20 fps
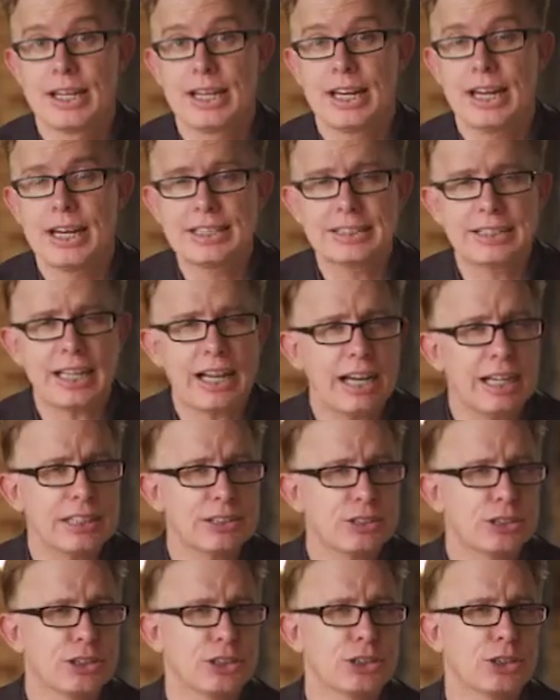It is
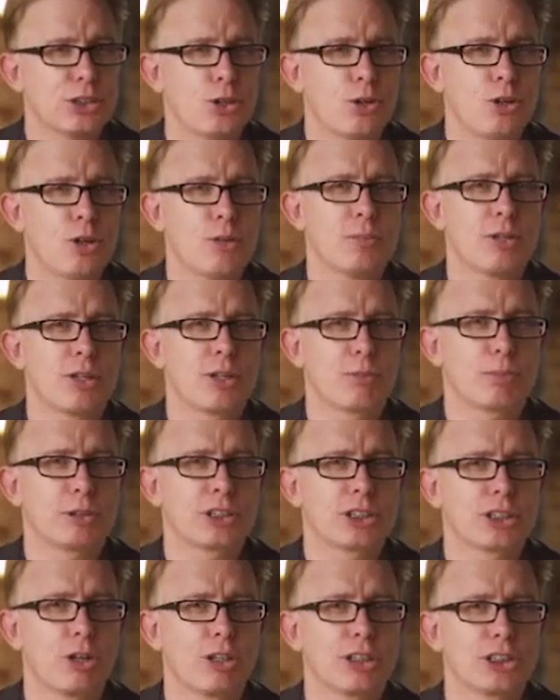hard to determine the
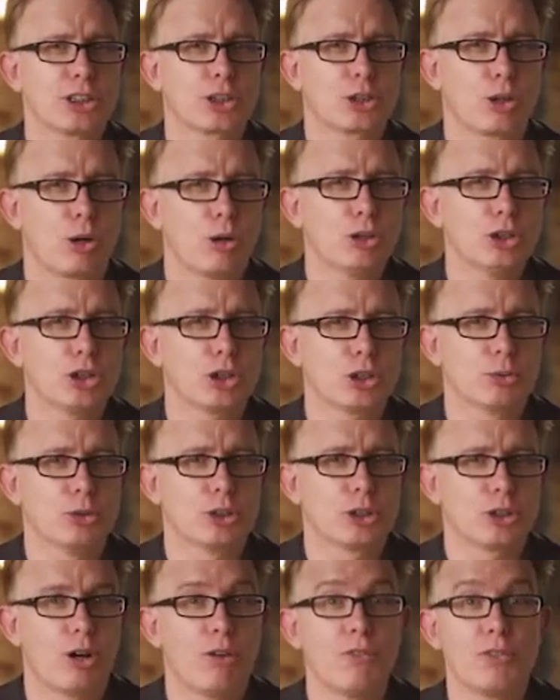precise
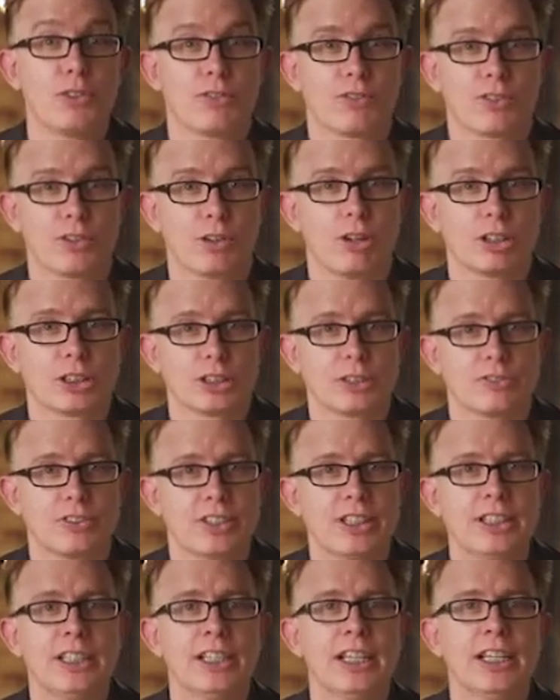contours of the
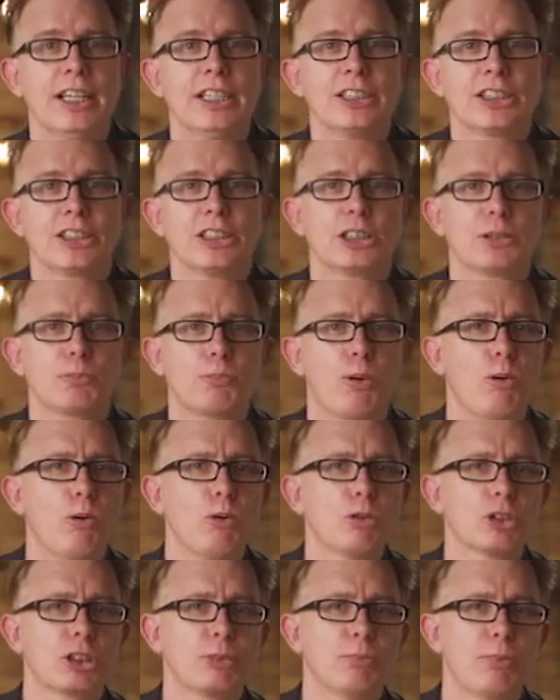philosophy, since
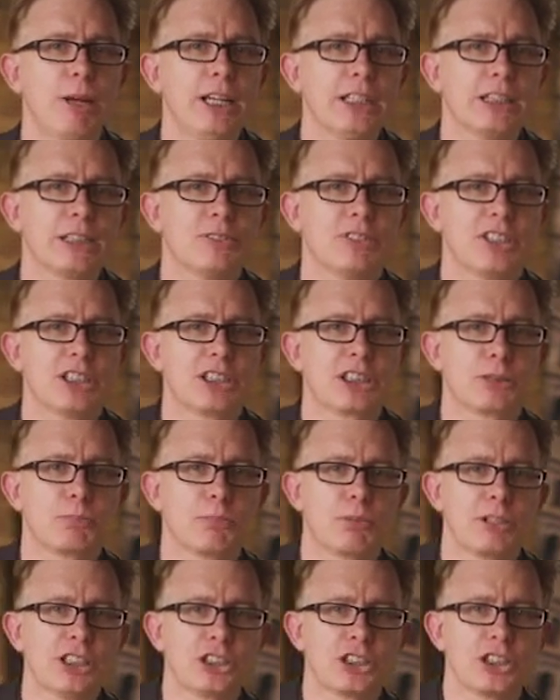Paul speaks of it
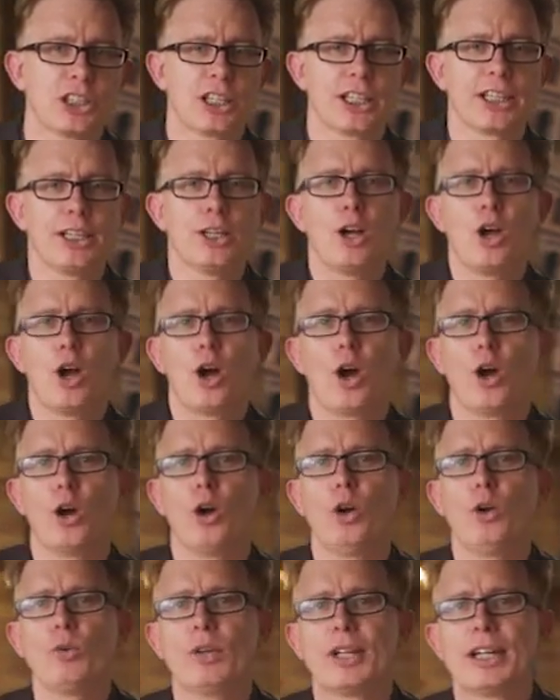explicitly
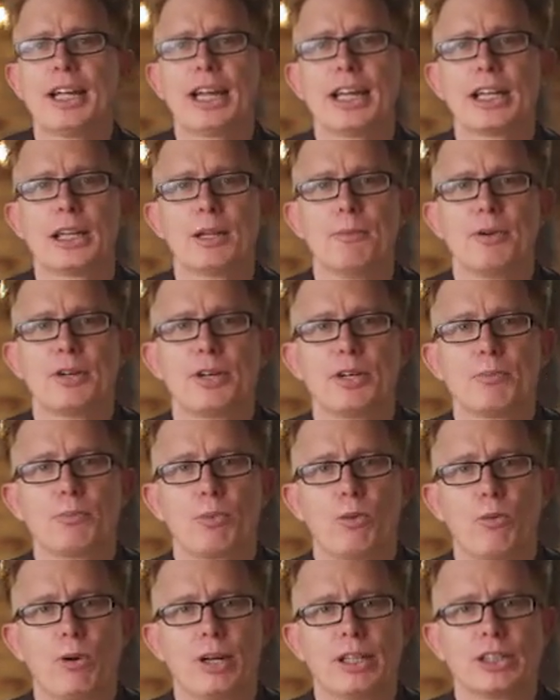only at limited
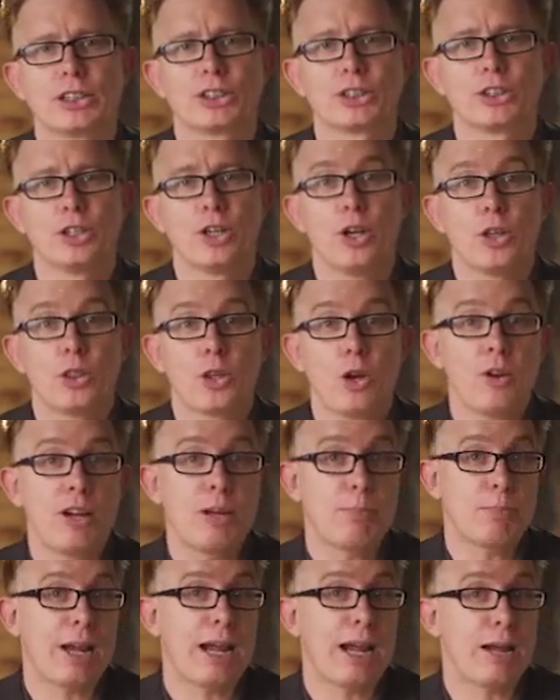points, though
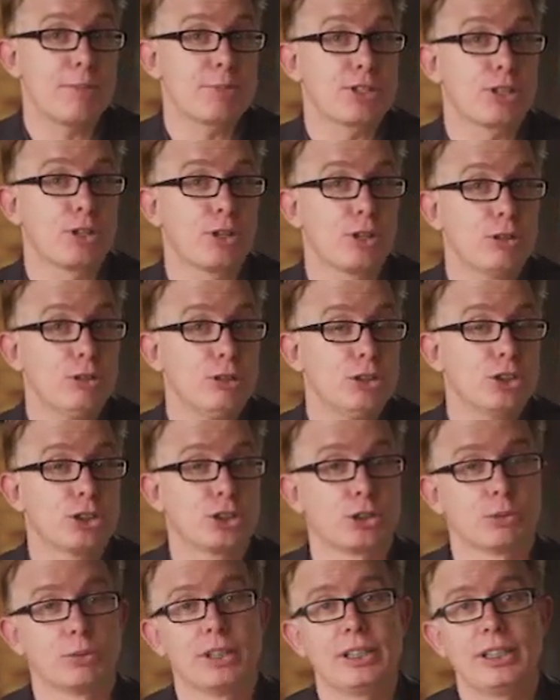he perhaps alludes
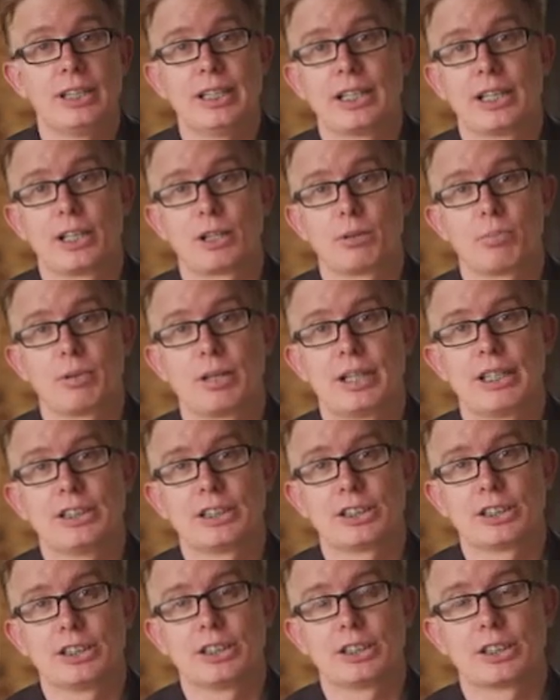to it in other
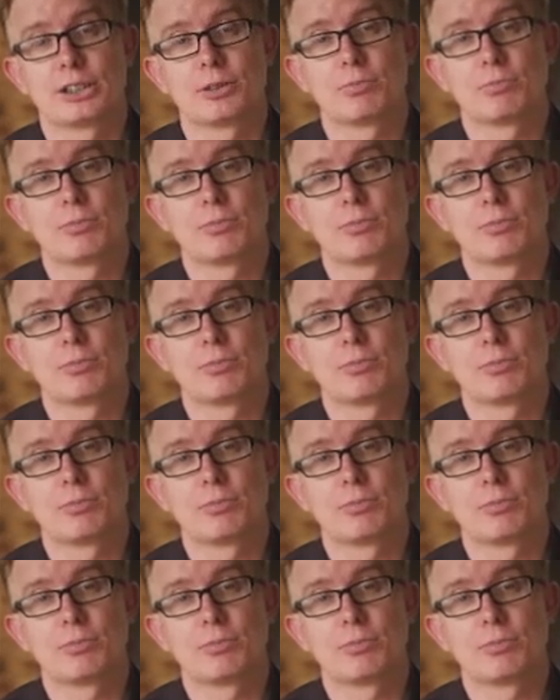places.